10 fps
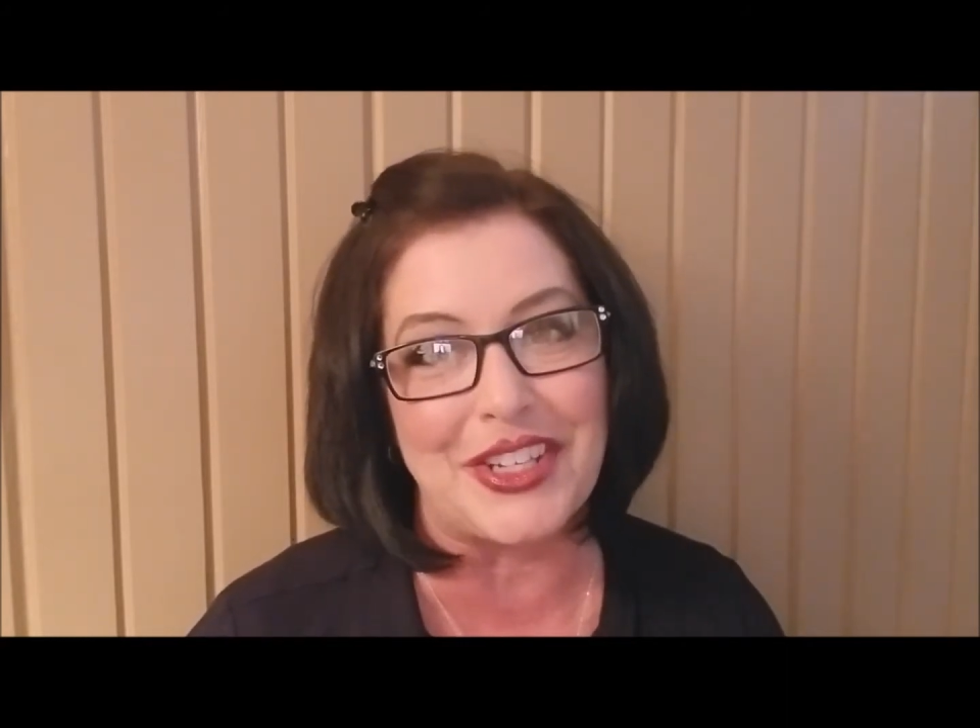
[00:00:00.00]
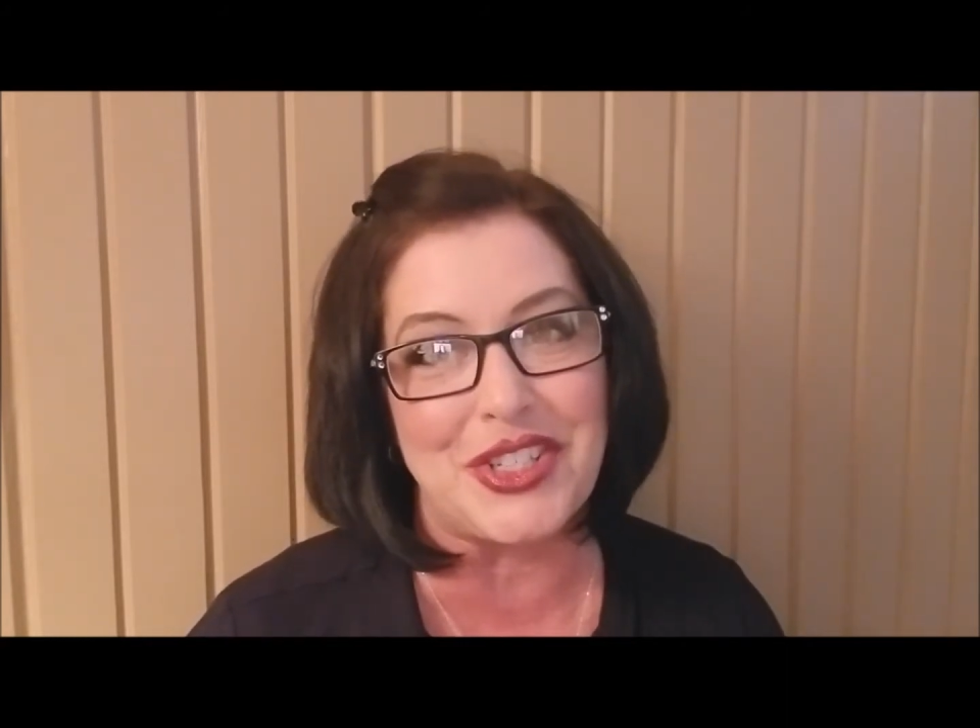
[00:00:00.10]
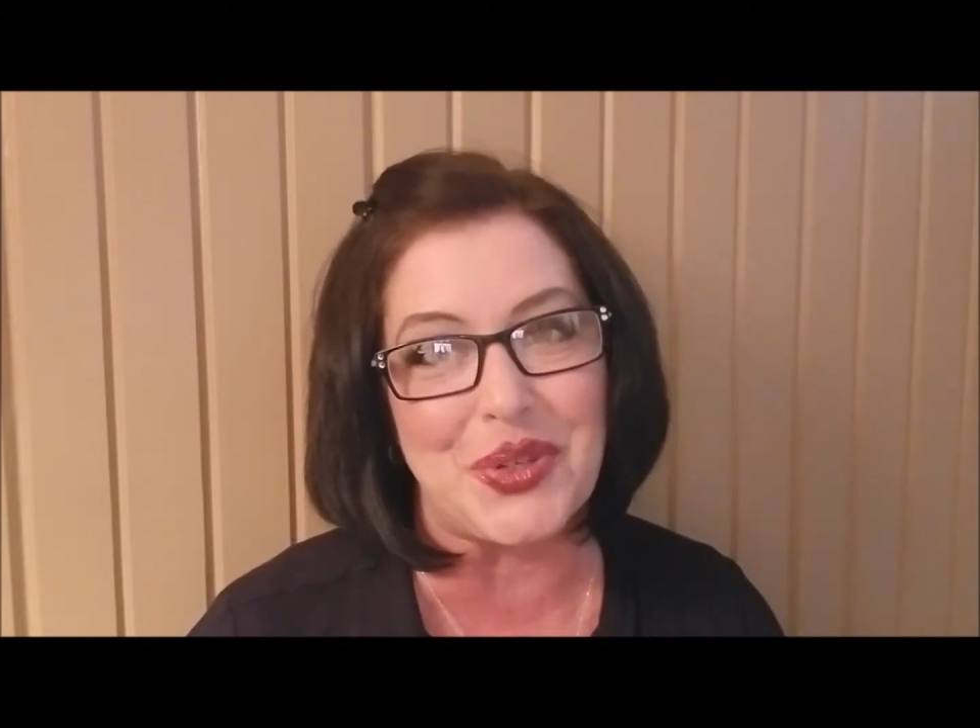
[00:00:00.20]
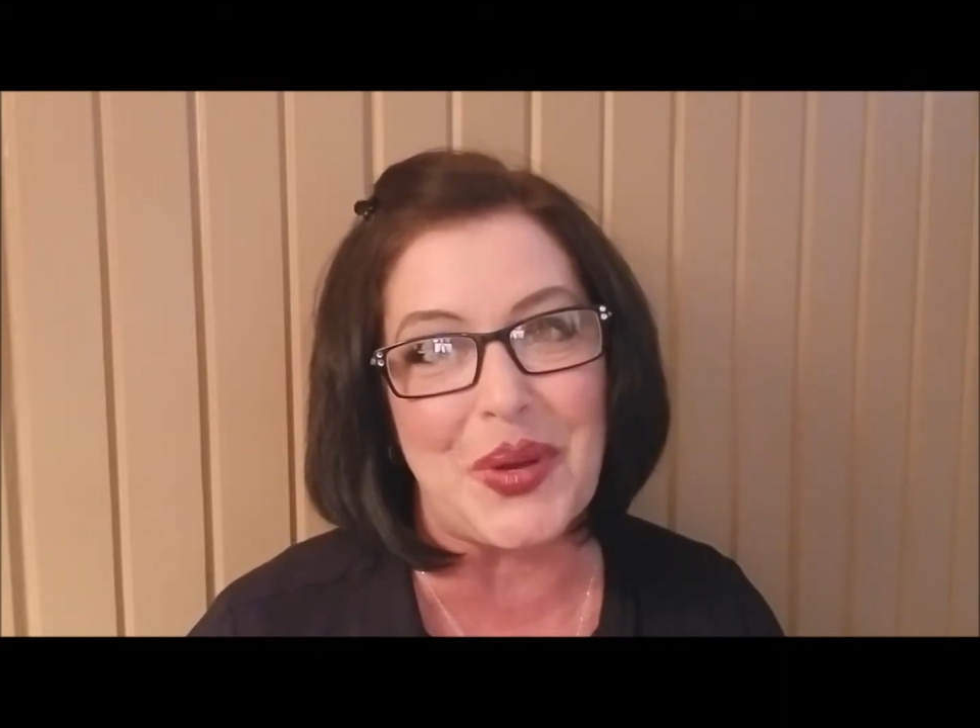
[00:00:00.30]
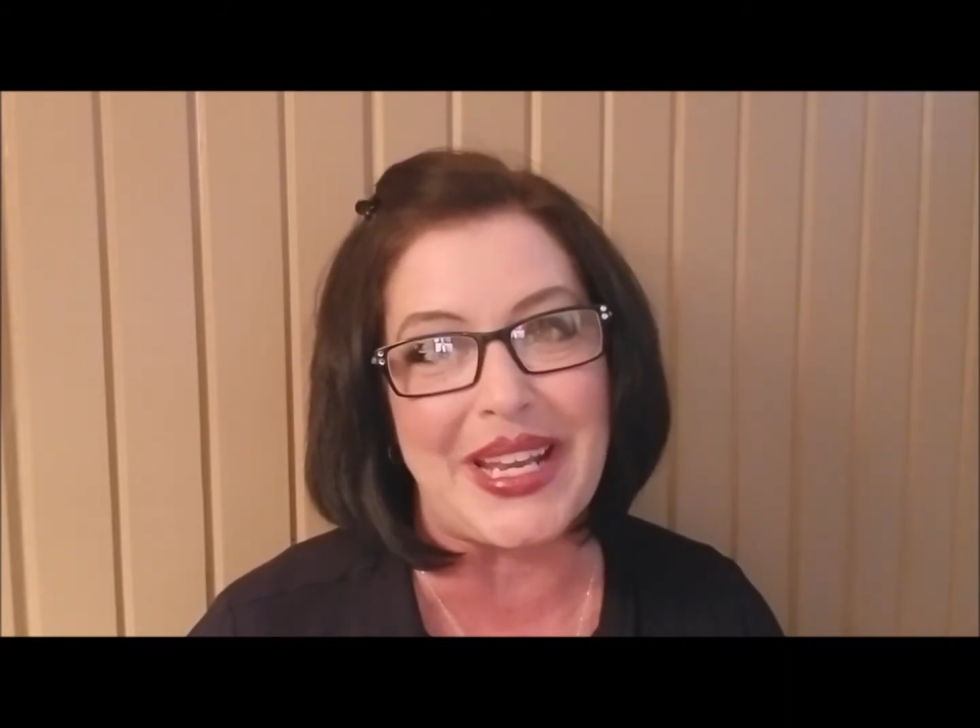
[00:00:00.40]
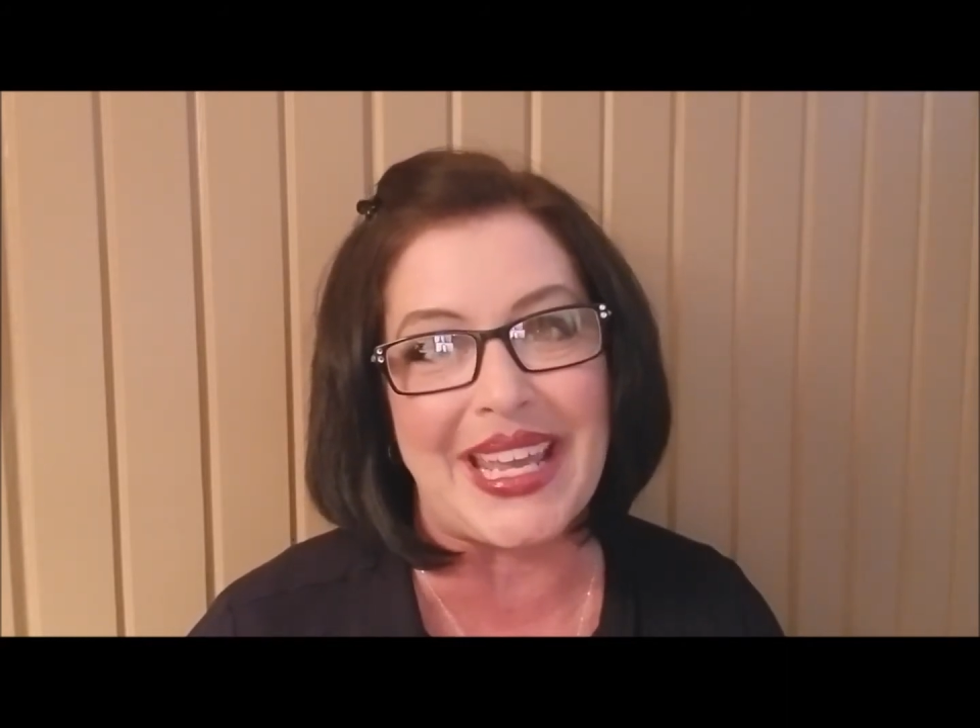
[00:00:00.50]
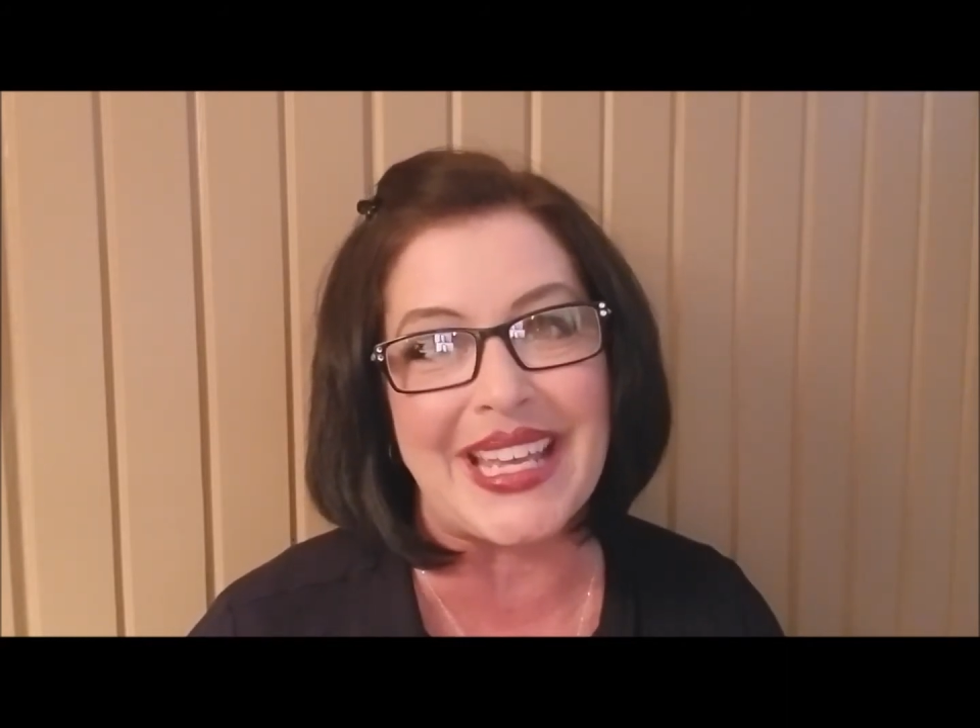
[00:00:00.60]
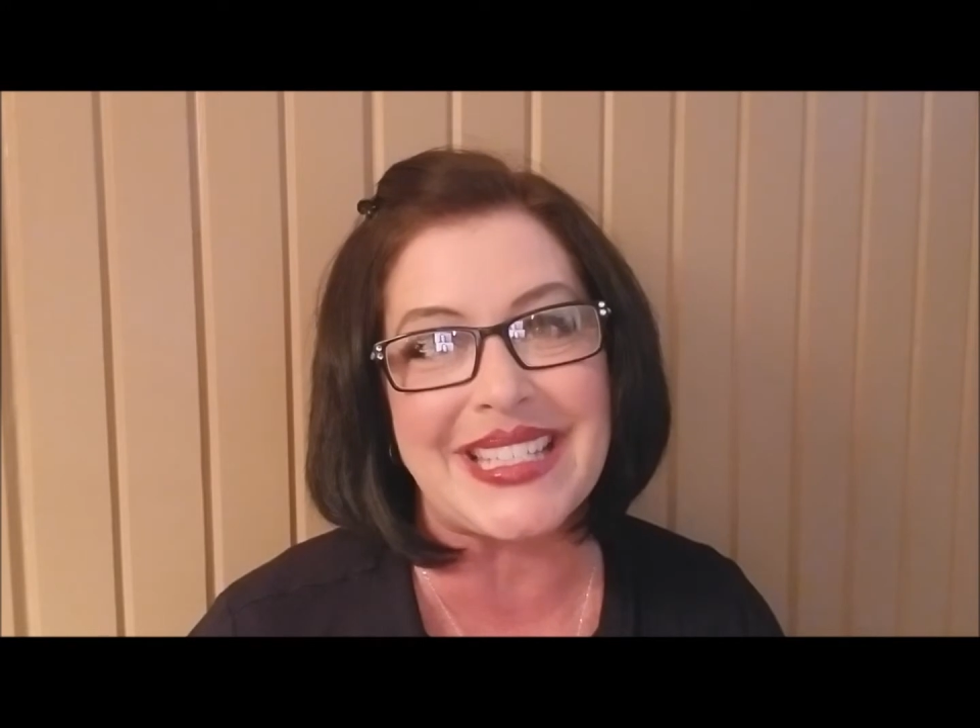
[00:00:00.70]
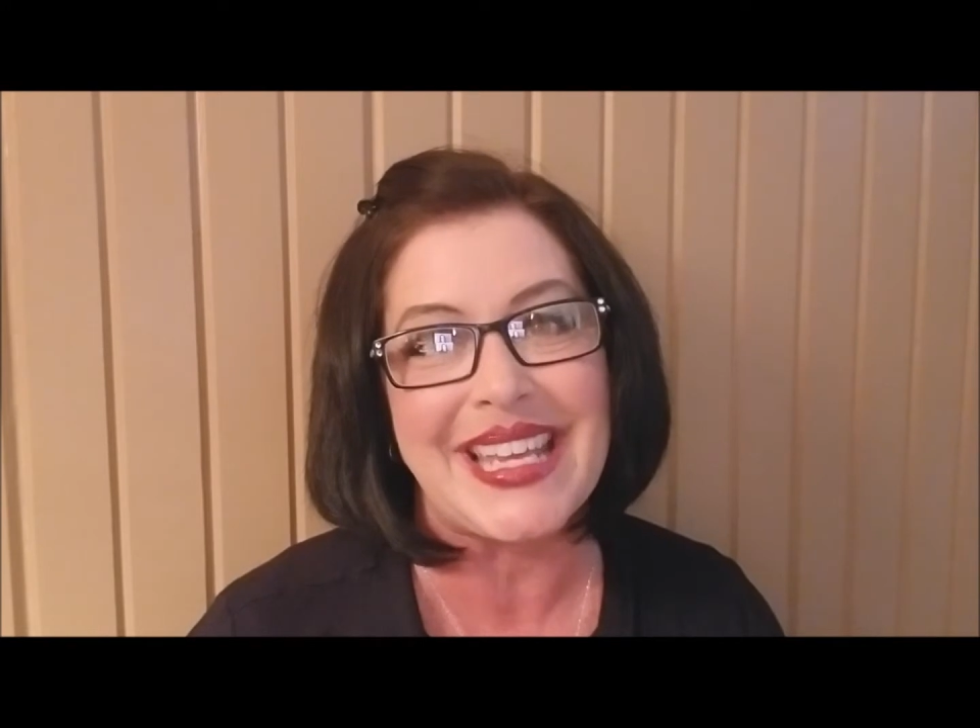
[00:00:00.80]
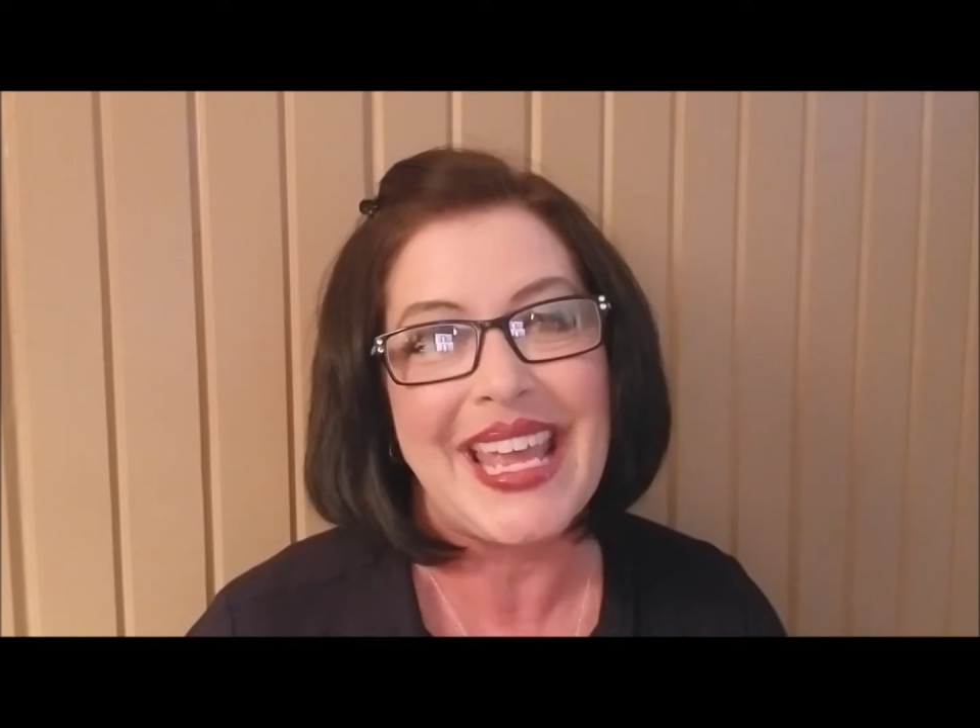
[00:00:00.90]
enjoyed
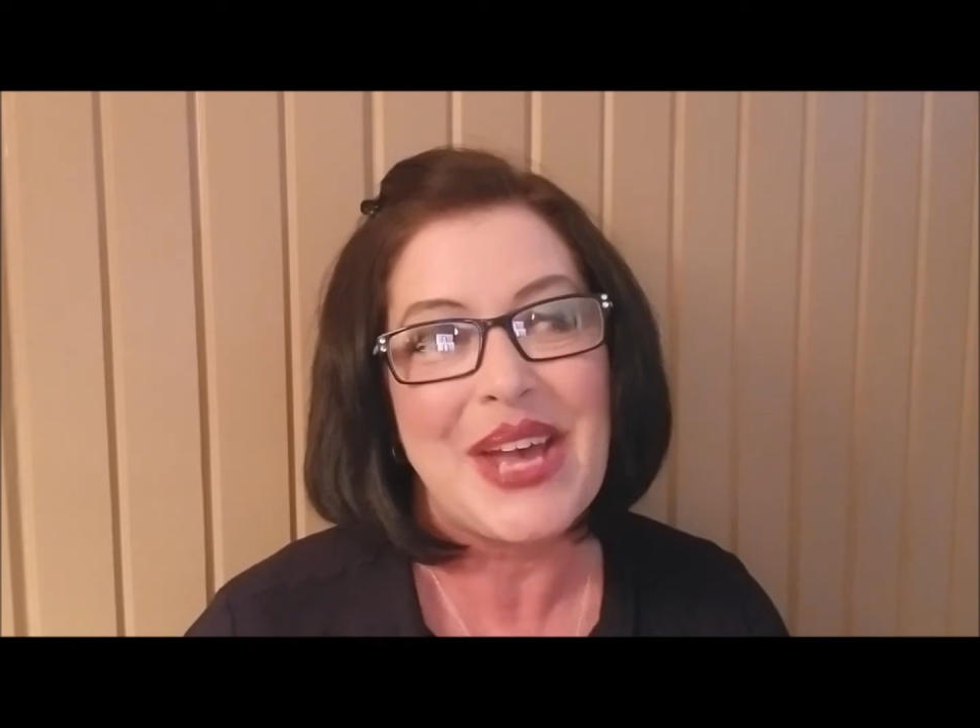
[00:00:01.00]
it,